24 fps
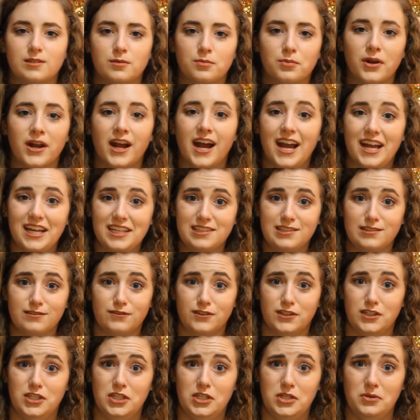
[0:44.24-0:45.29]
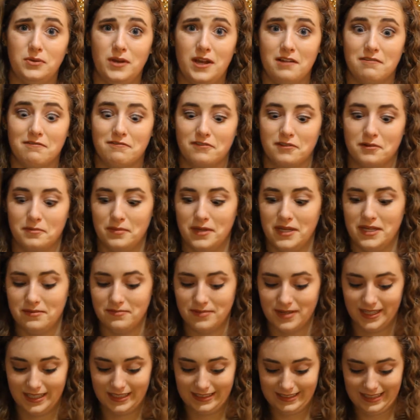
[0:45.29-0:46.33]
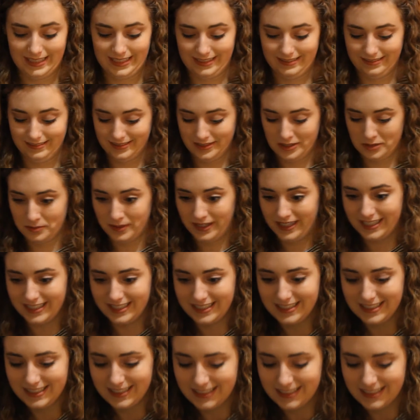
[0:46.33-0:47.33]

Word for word: surprise for you and for me because I don't know, man.